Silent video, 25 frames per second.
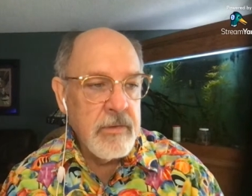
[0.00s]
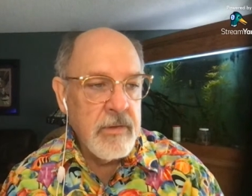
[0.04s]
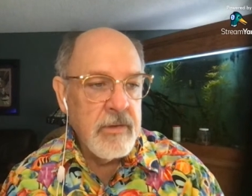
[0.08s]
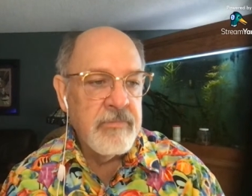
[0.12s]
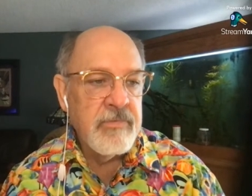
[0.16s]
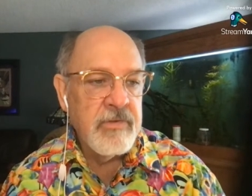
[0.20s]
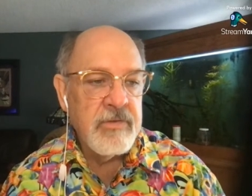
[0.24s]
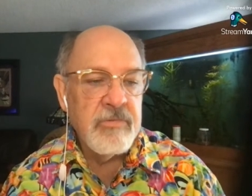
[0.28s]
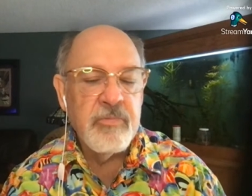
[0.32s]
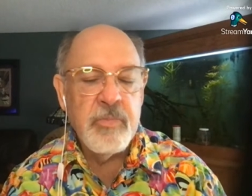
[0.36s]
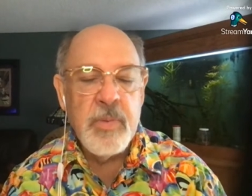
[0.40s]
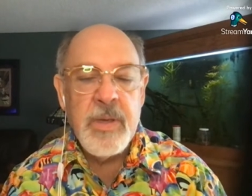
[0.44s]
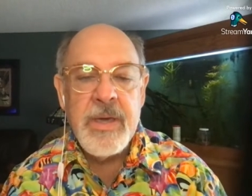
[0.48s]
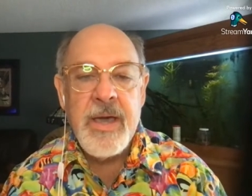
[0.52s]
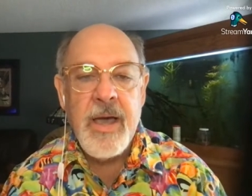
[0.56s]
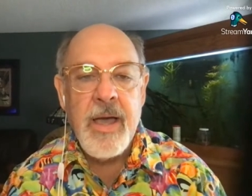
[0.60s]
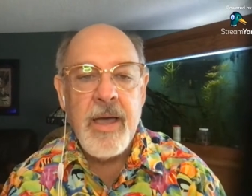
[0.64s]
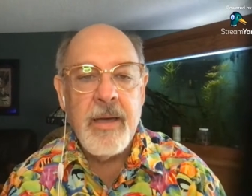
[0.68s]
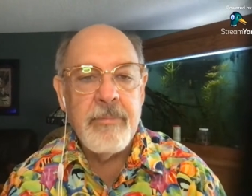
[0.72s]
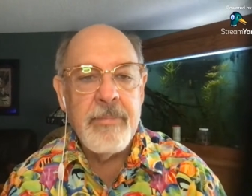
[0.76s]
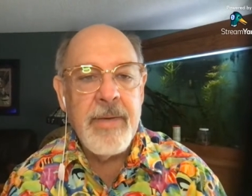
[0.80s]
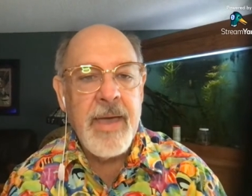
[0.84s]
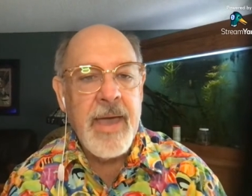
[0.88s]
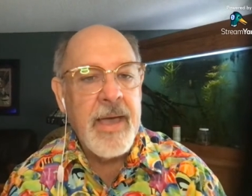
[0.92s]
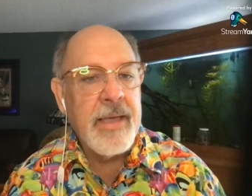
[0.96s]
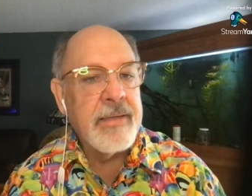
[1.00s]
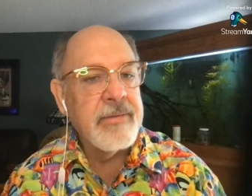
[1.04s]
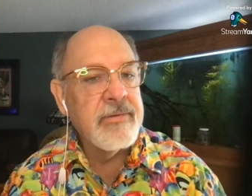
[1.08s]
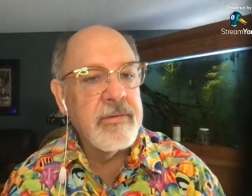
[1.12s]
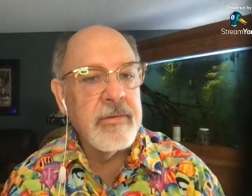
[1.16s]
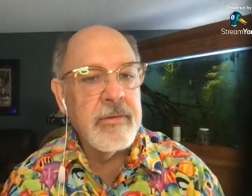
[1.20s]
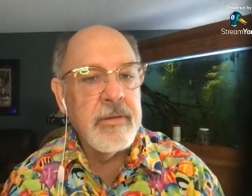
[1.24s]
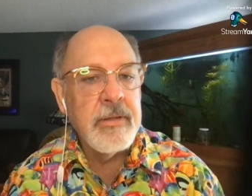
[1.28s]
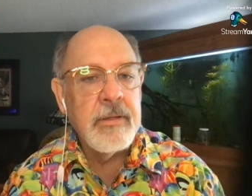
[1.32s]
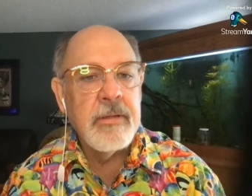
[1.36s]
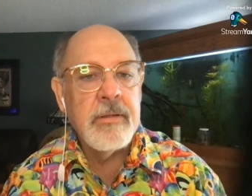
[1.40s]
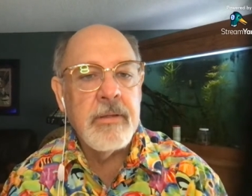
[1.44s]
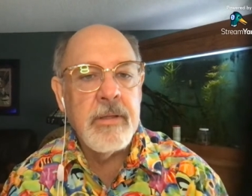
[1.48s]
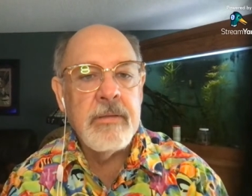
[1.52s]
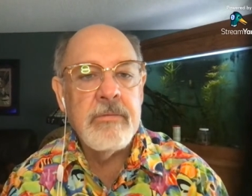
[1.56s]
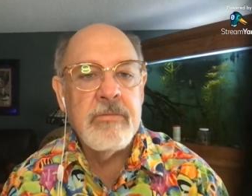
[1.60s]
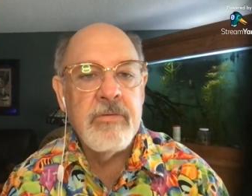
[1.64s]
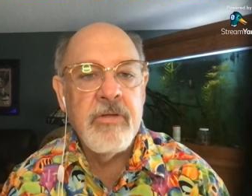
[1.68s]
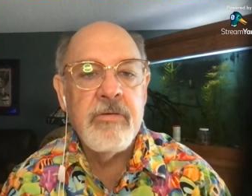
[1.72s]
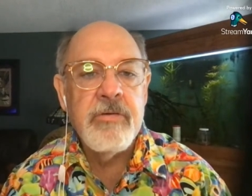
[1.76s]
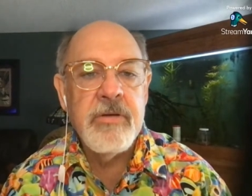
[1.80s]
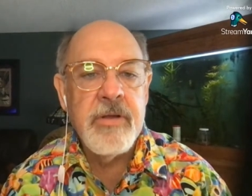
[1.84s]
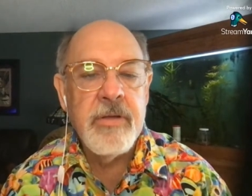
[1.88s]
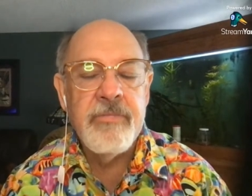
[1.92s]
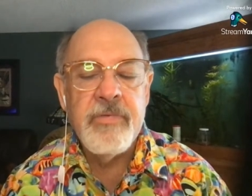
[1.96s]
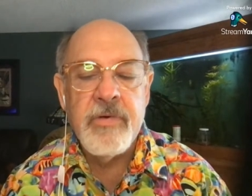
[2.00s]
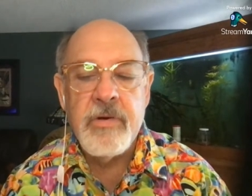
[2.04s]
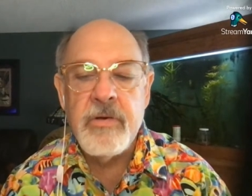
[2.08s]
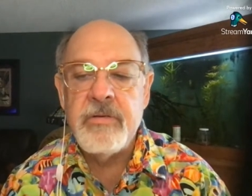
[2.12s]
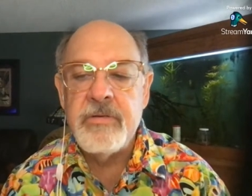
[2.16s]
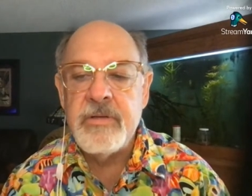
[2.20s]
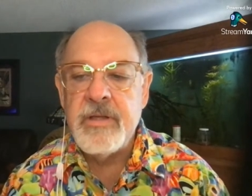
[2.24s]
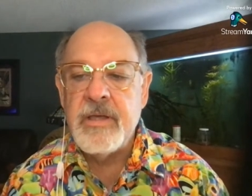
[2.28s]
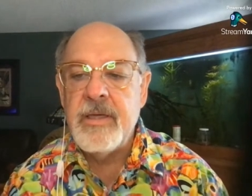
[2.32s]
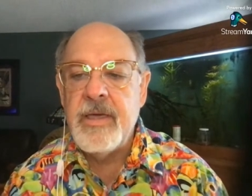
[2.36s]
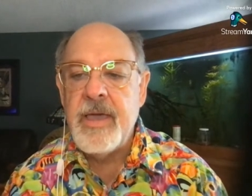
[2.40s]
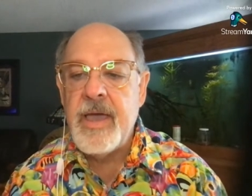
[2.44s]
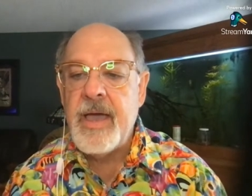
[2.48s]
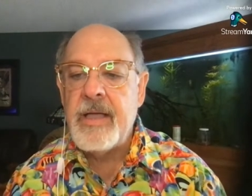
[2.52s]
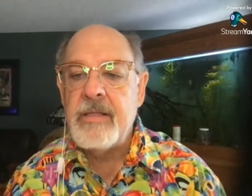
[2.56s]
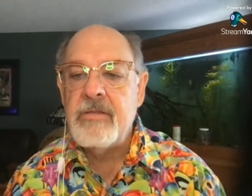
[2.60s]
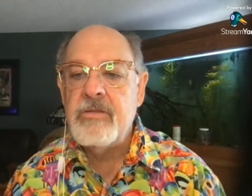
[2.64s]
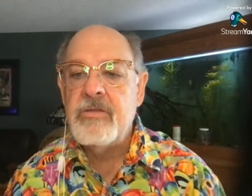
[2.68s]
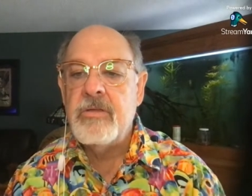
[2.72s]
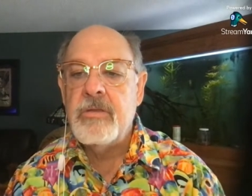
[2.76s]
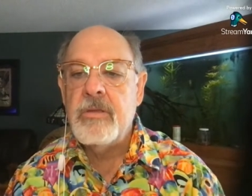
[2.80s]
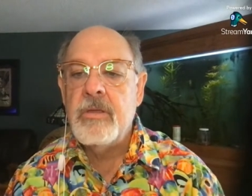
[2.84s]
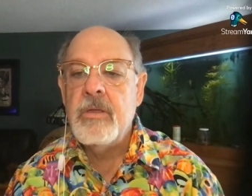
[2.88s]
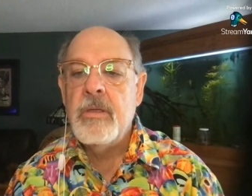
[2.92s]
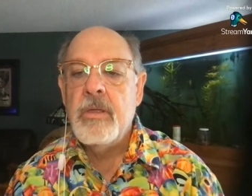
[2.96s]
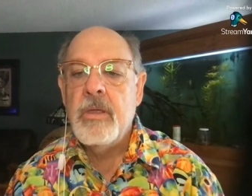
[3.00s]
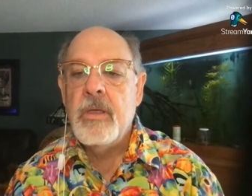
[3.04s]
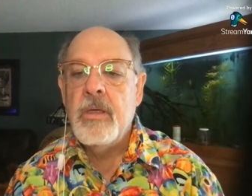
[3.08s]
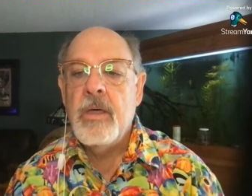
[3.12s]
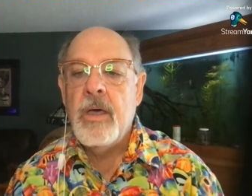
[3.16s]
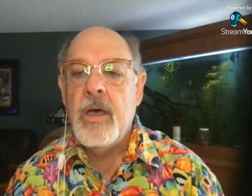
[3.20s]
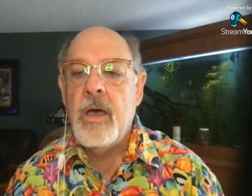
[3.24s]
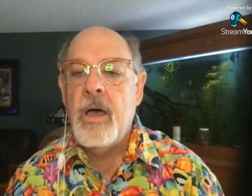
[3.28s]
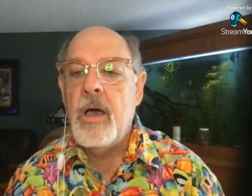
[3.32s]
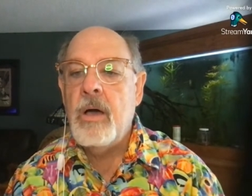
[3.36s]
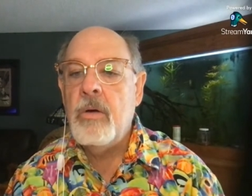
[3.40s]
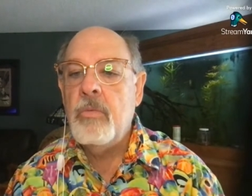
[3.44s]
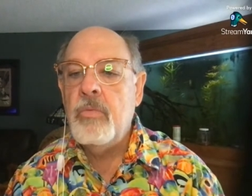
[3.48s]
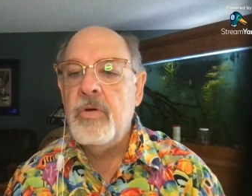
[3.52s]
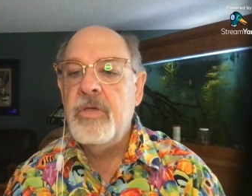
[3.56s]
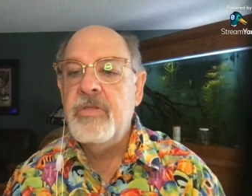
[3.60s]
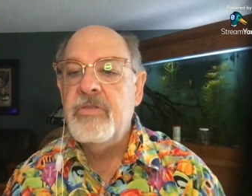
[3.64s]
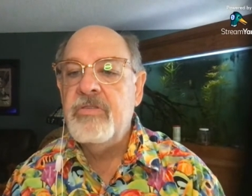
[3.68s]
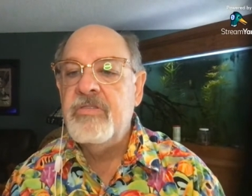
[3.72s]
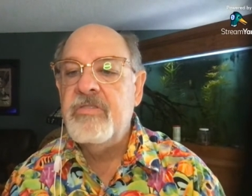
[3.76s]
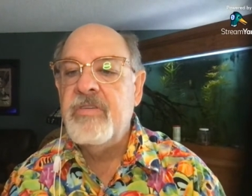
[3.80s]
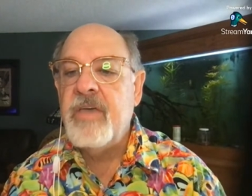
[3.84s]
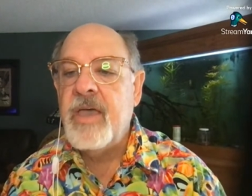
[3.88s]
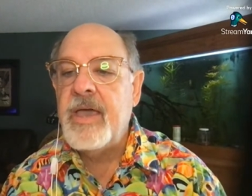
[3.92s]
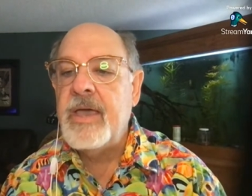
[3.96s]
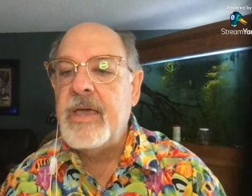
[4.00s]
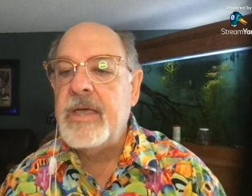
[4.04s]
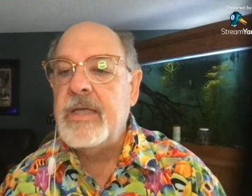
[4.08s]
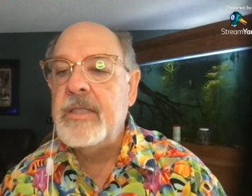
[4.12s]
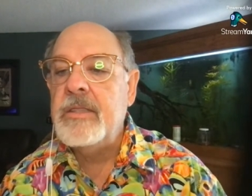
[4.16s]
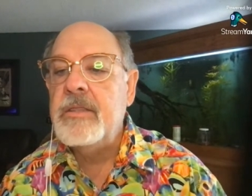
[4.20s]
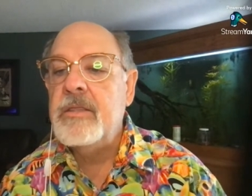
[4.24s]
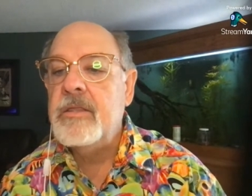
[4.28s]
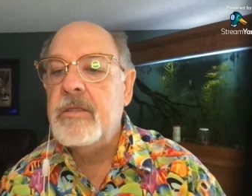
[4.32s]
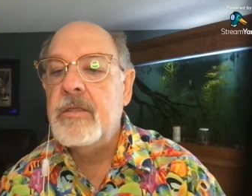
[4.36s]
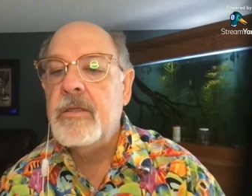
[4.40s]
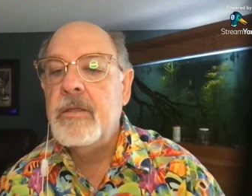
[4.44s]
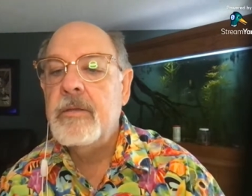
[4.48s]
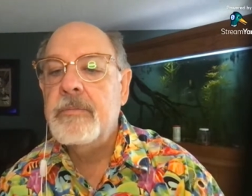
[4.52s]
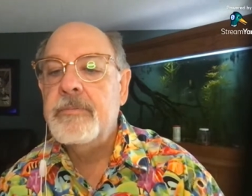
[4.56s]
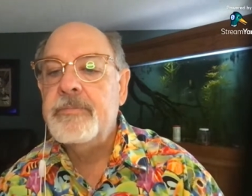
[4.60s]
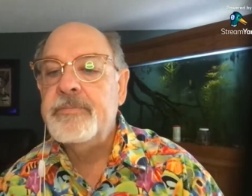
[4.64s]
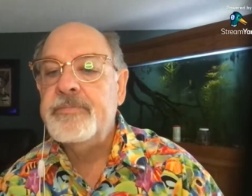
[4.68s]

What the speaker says: If it's peacock bass, they're difficult to catch with seines.